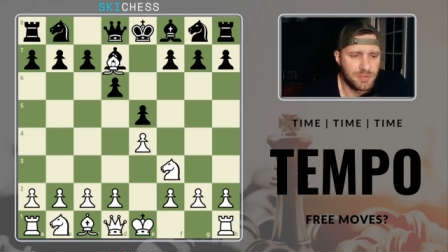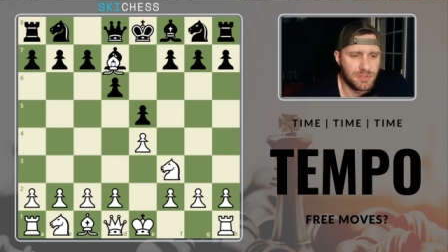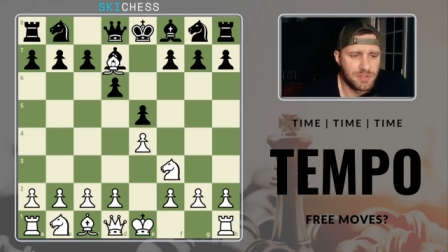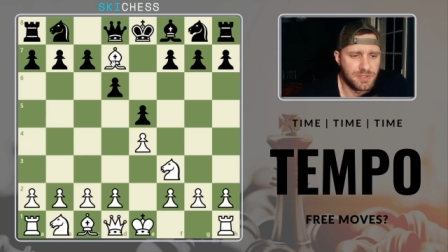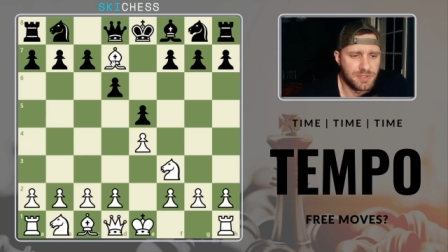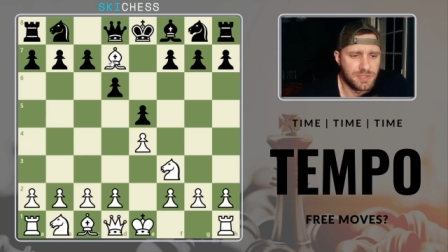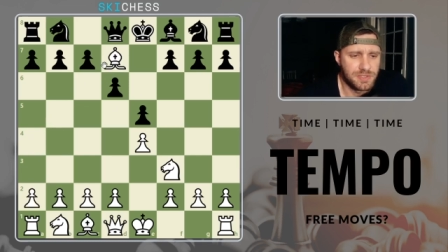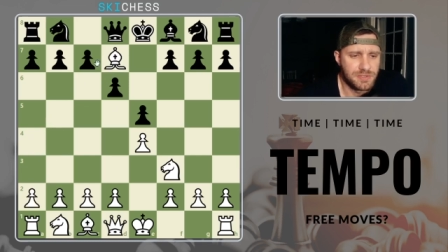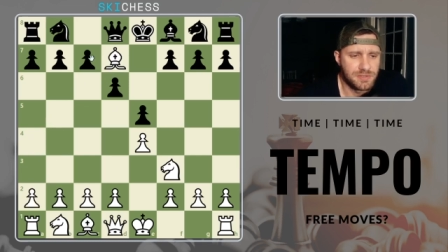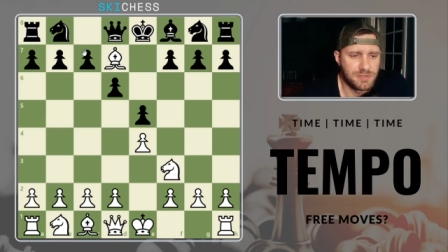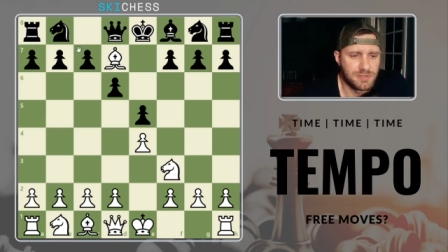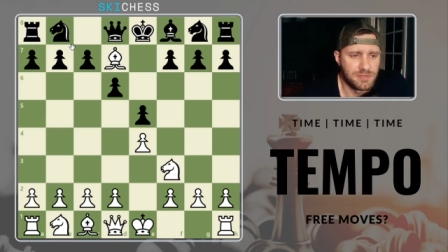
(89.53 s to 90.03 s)
they
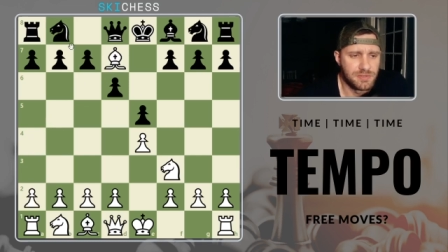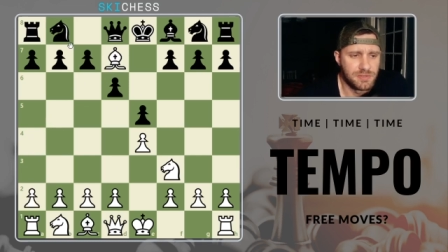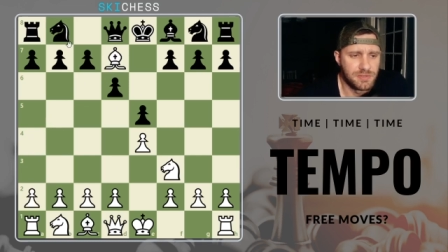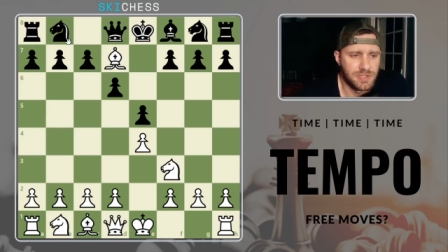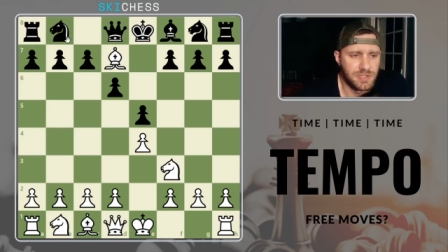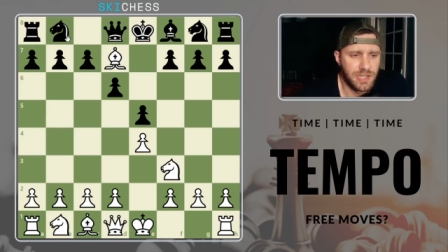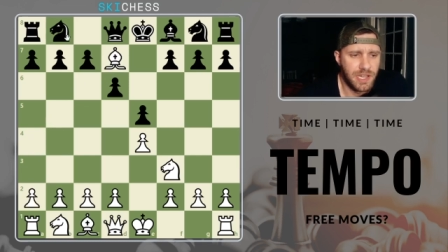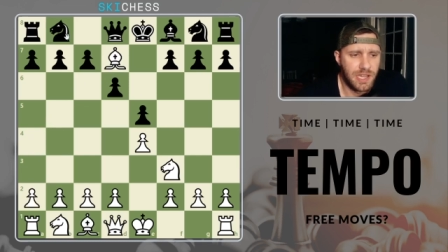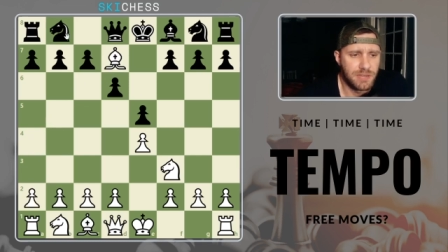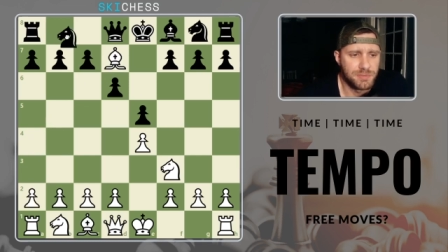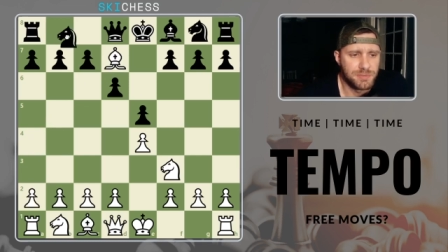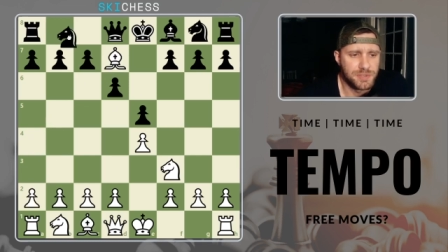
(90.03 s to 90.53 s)
just
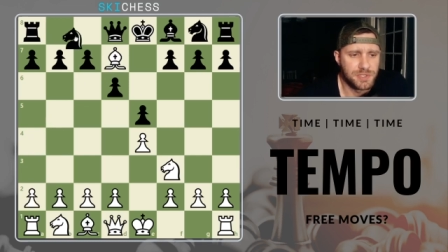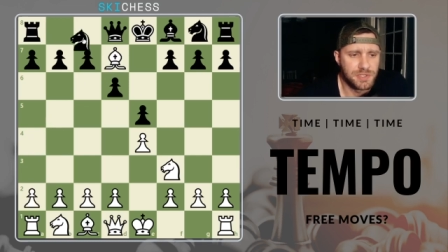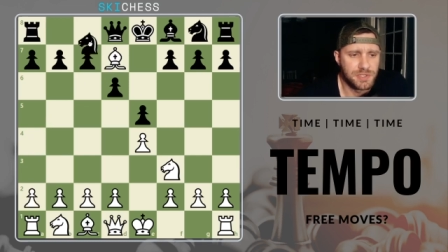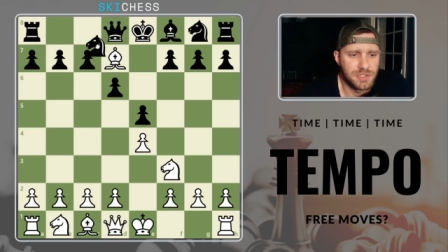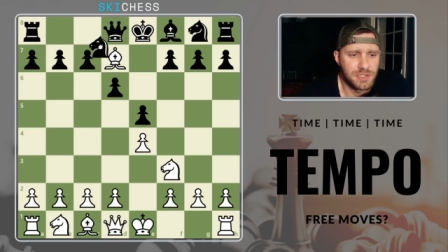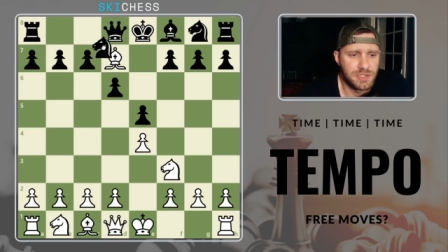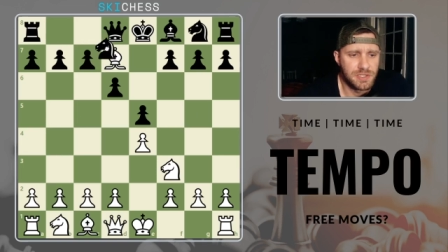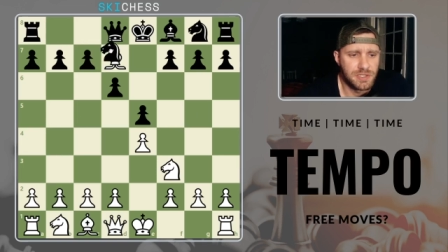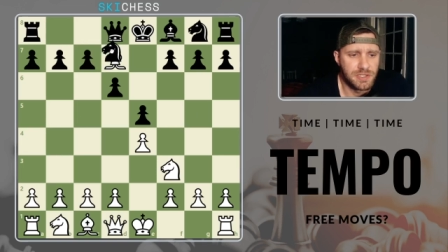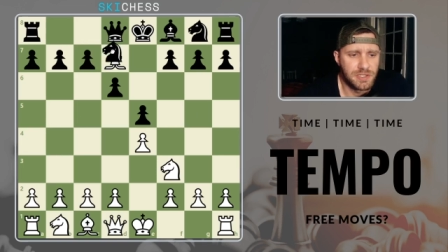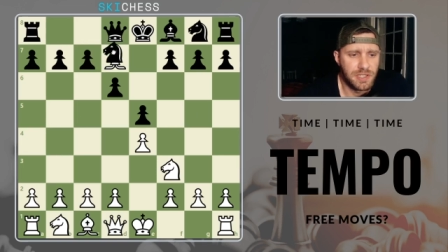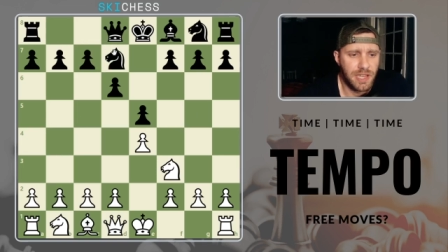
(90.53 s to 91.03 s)

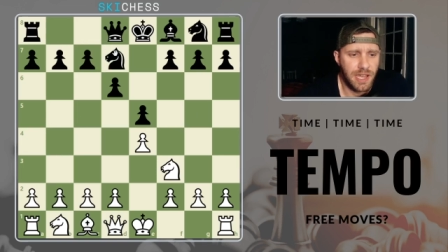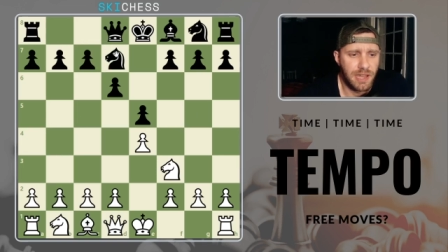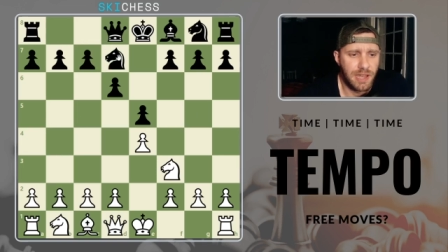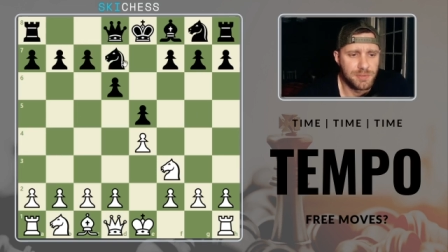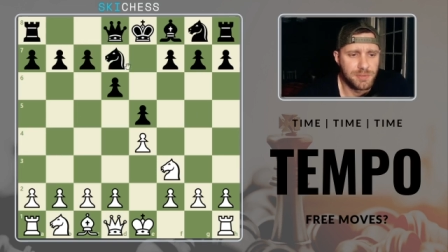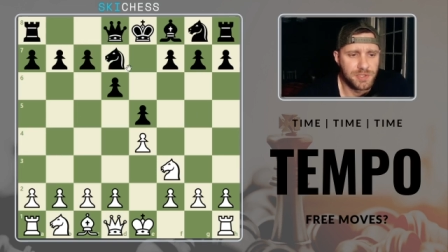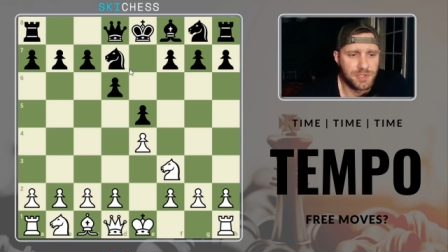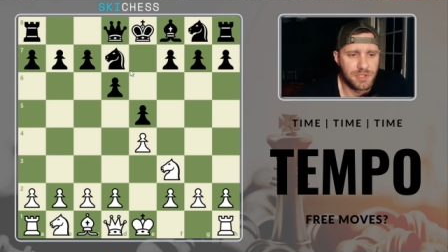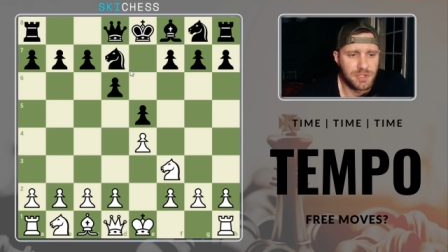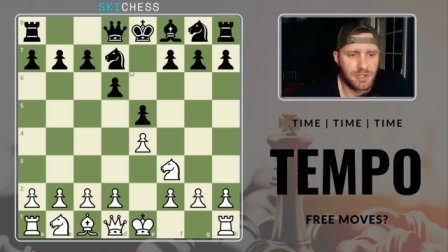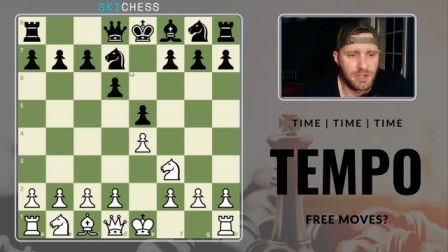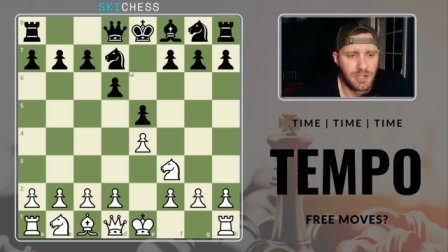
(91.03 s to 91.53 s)
capture,
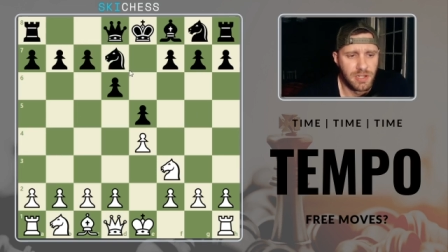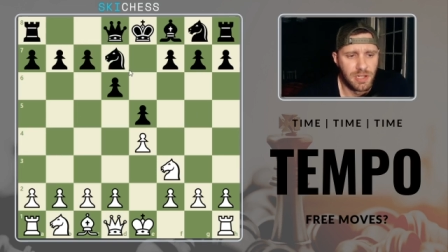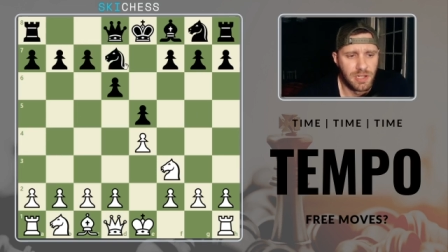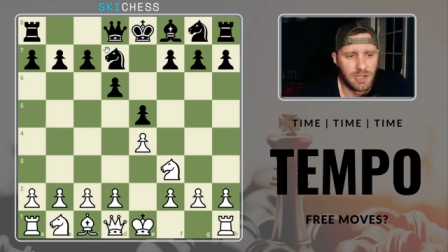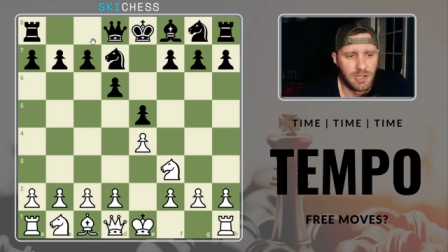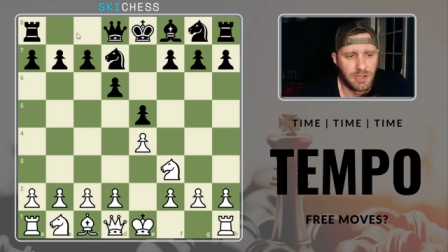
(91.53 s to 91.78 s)
capture,